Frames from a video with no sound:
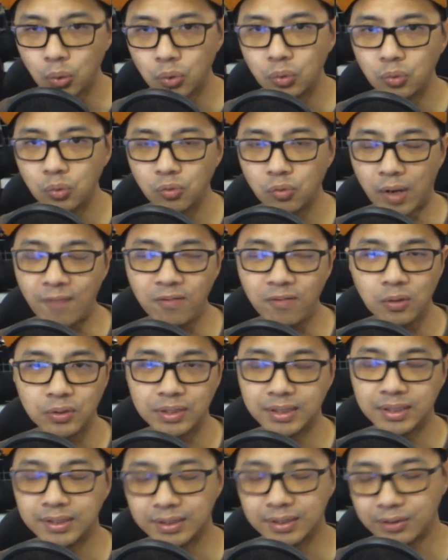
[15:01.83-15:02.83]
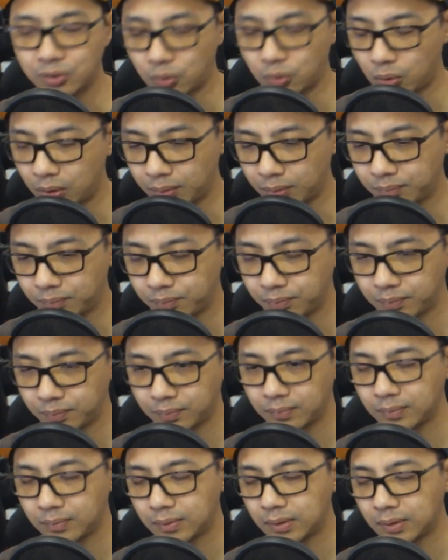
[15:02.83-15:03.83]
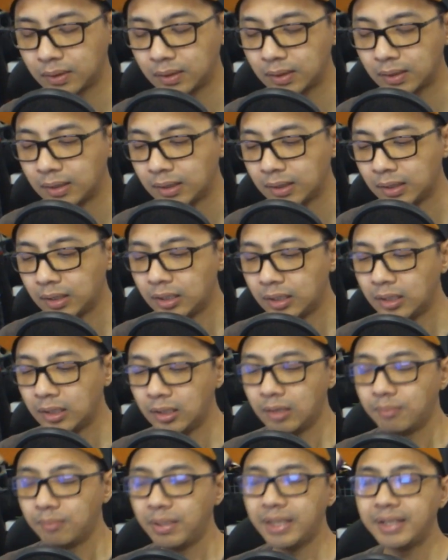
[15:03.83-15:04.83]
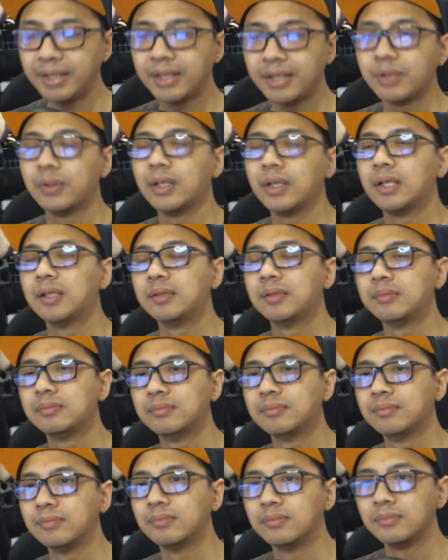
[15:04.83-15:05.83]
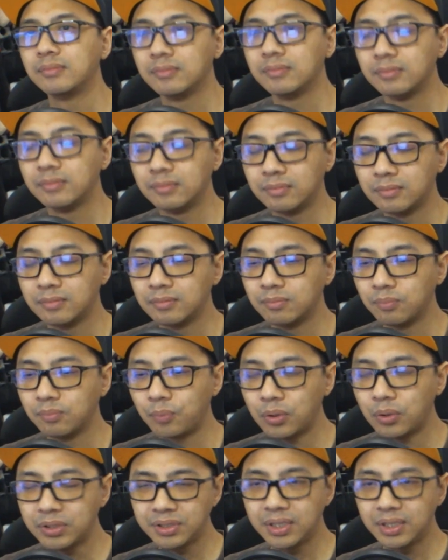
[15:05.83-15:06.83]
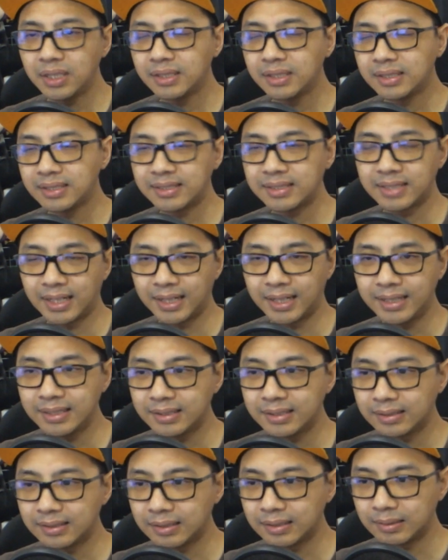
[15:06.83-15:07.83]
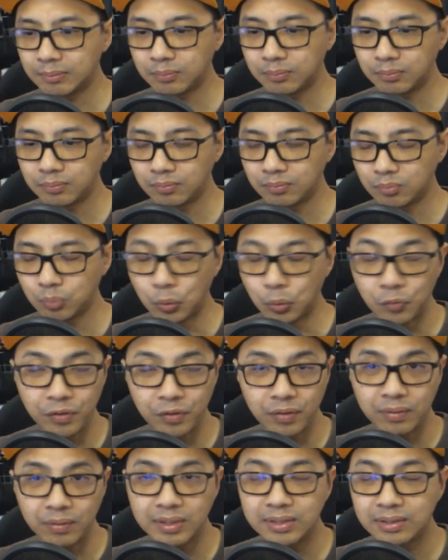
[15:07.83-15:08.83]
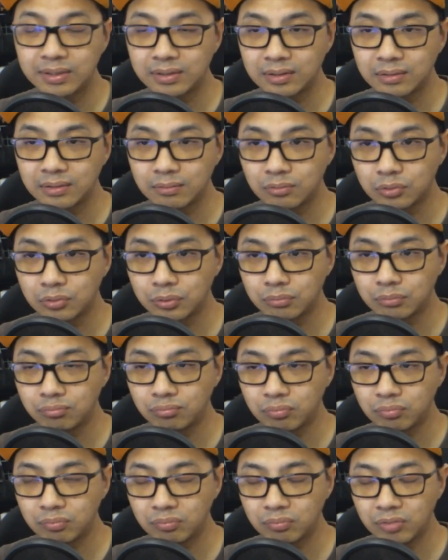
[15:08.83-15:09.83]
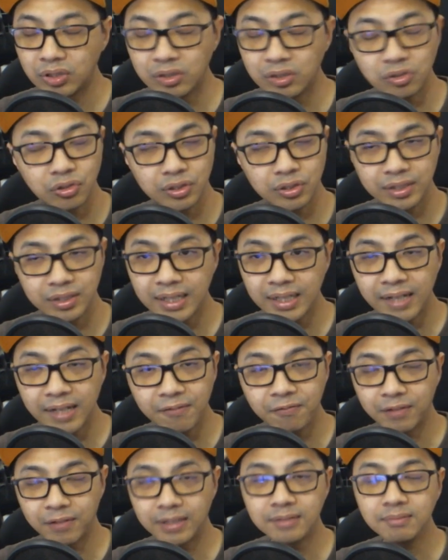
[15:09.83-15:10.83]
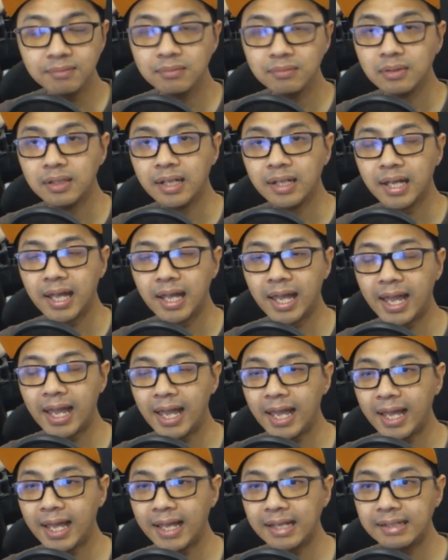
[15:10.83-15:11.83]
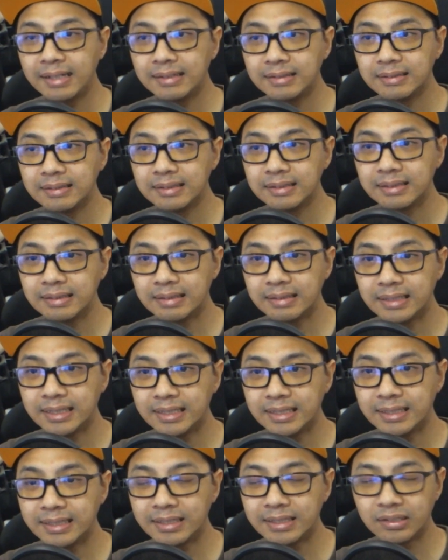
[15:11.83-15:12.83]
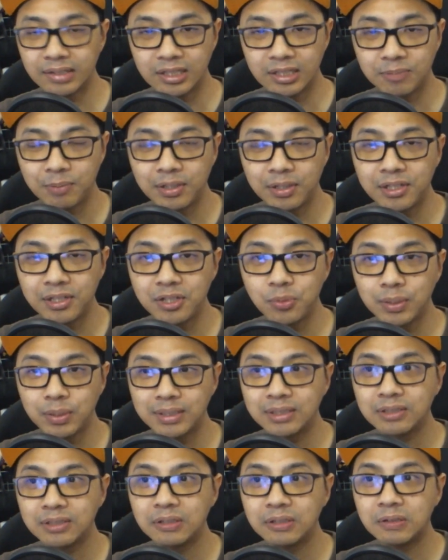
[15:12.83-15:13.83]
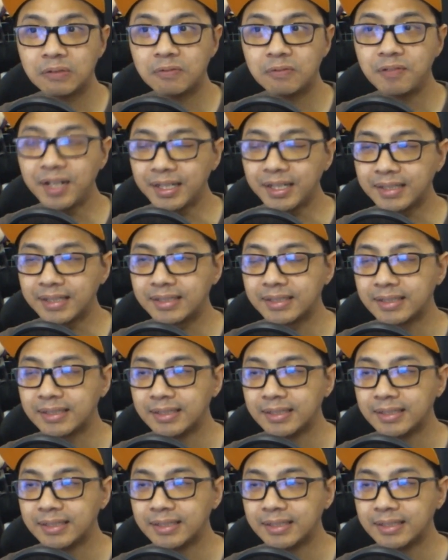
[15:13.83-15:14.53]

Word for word: who Rathalos is and so on. But anyway, Monster Hunter aside, movie was interesting and fun, and the theater experience was great.